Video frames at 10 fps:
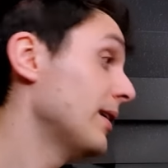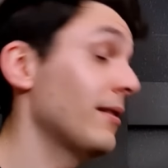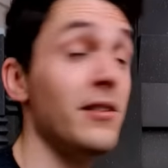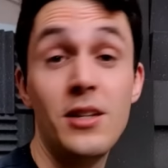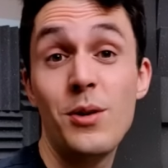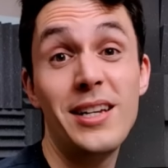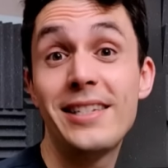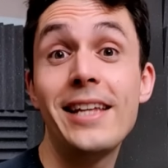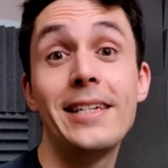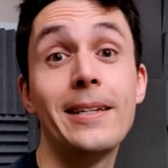there's no
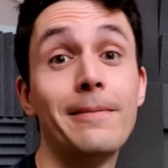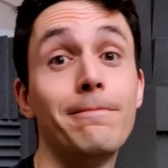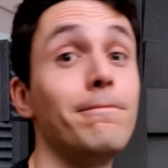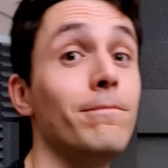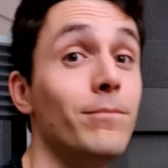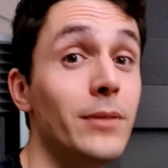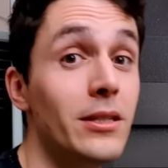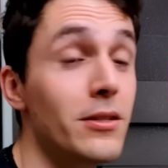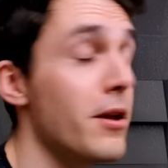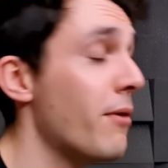anaesthetic.
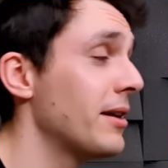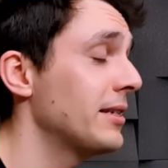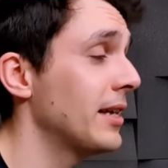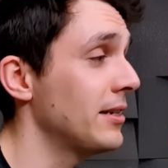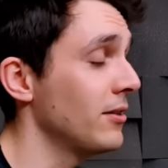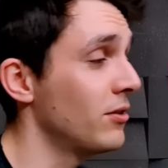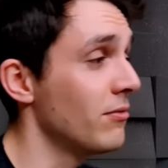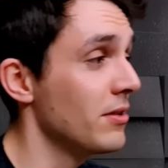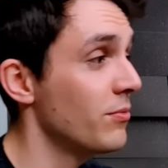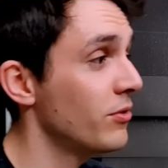There's no anaesthetic
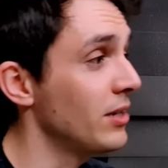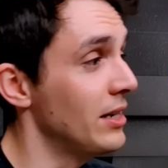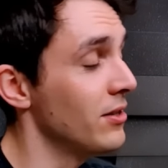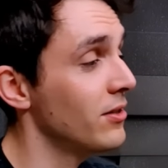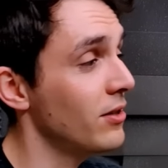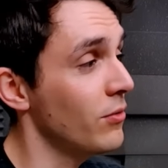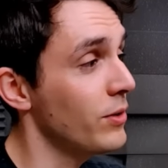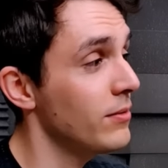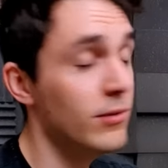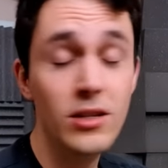during these procedures. So
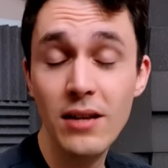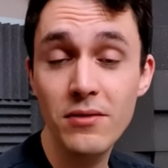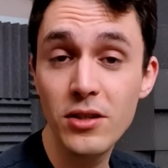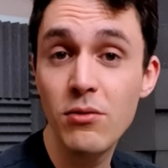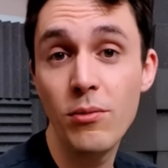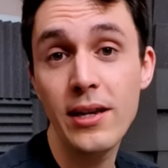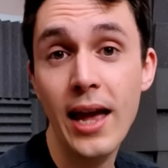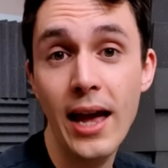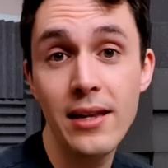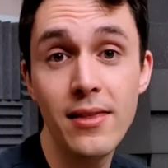we just have to do what we
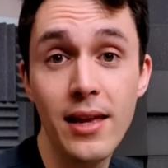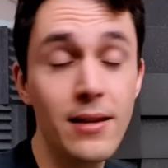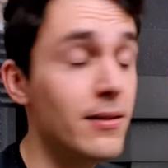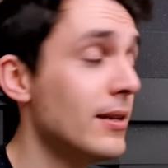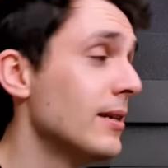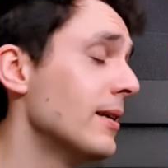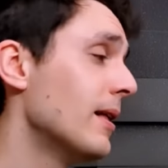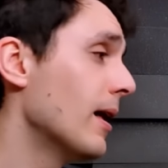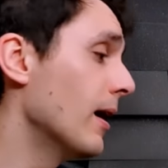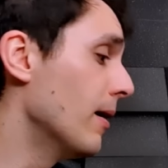can. And
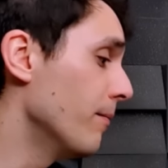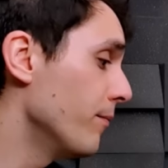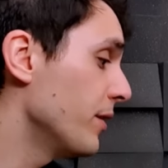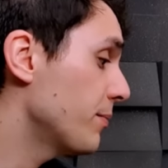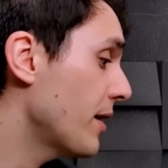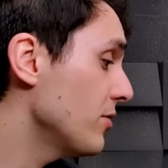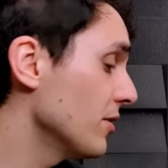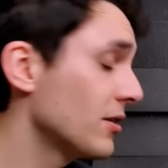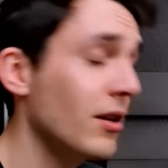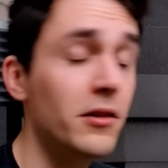then this patient
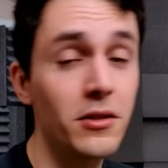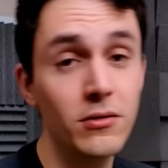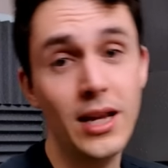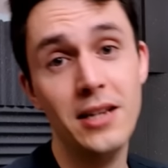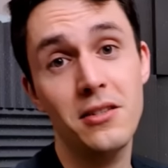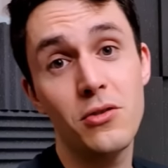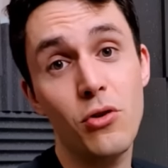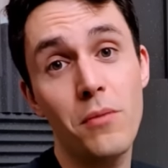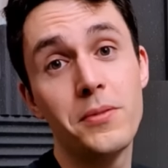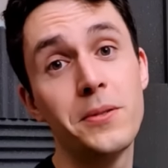has started on Canesten
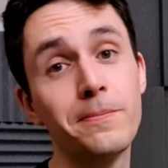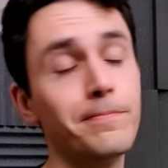drops.